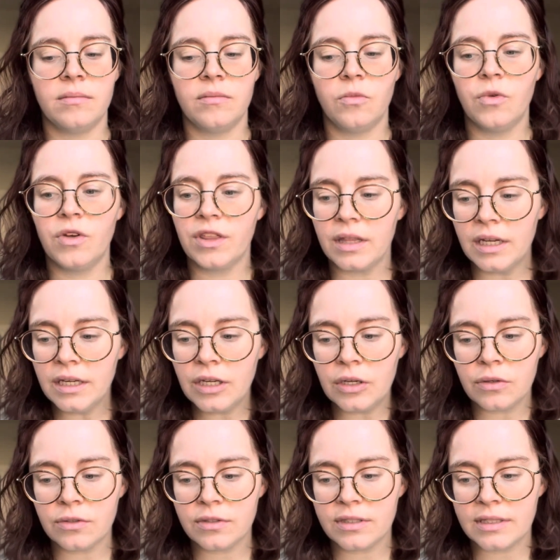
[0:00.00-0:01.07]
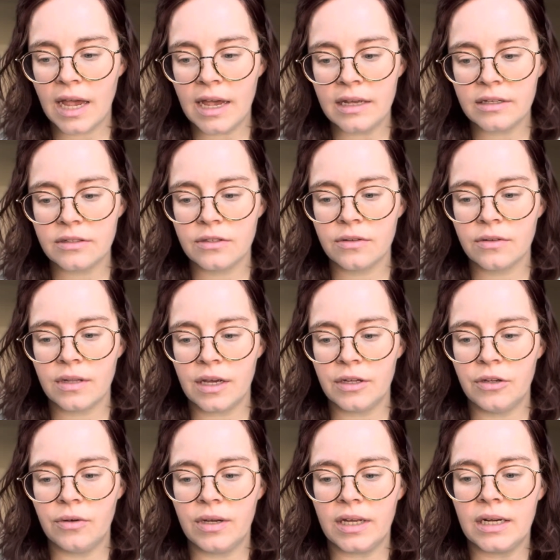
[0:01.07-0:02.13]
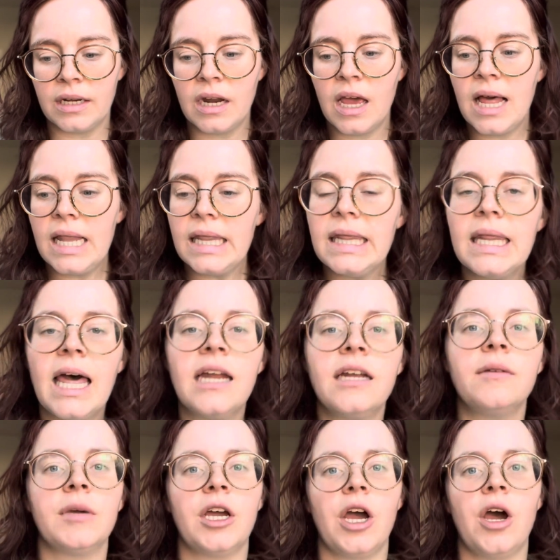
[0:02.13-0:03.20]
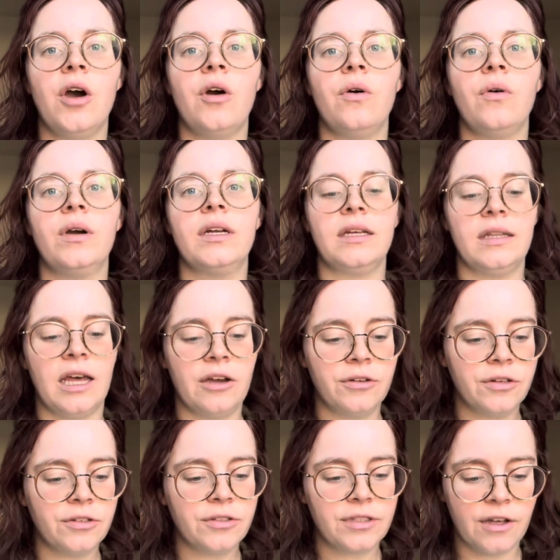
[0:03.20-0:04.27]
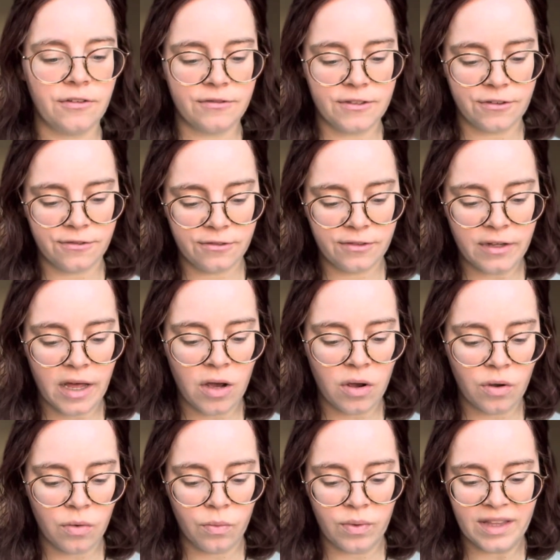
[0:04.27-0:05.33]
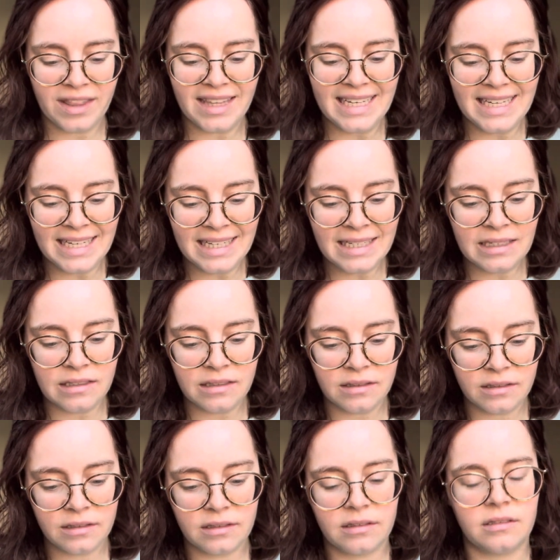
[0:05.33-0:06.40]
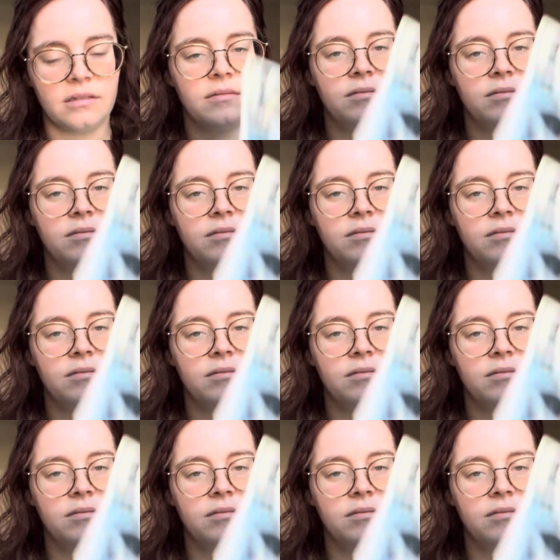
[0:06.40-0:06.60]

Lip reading: within you set so that you can let them go and allow yourself to flow with ease.